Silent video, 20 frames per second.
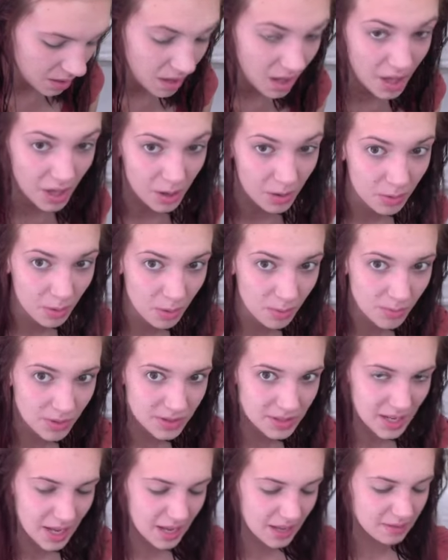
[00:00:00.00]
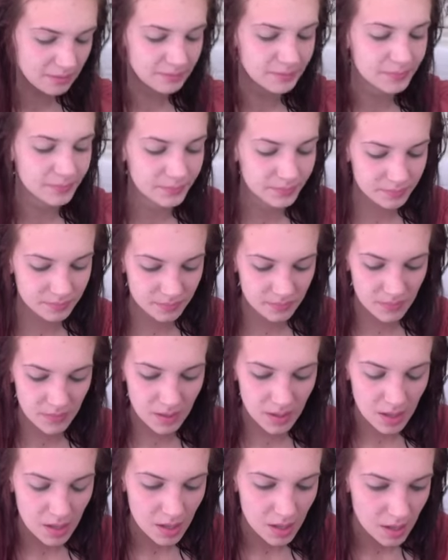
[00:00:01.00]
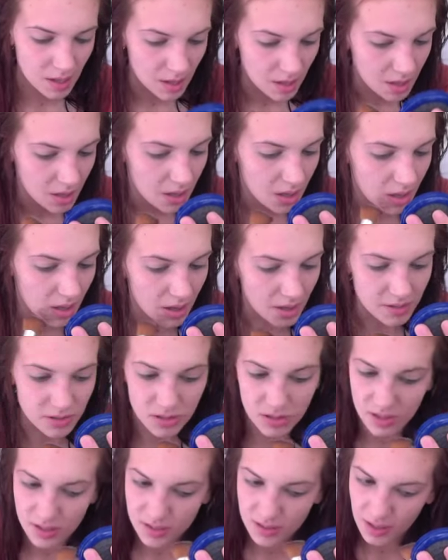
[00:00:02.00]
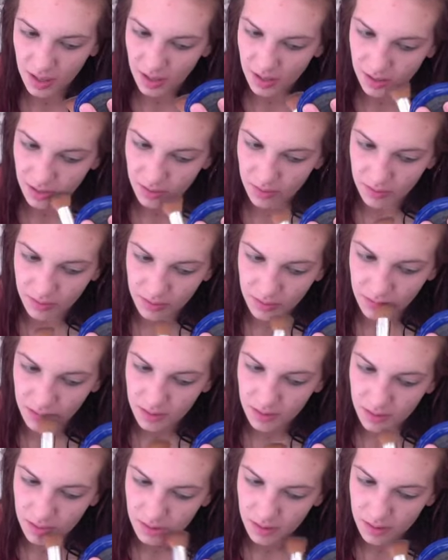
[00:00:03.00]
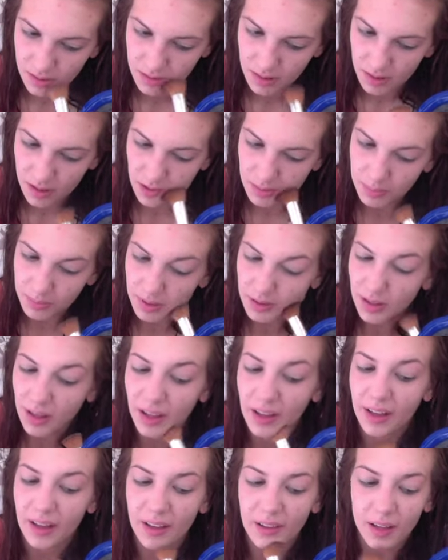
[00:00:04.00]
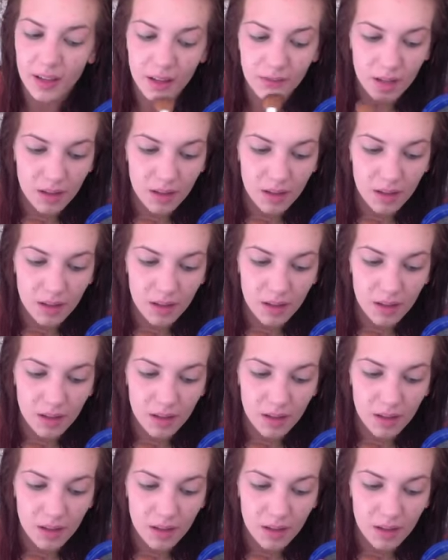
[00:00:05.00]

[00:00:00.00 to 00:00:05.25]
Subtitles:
on a normal day, I just kind of apply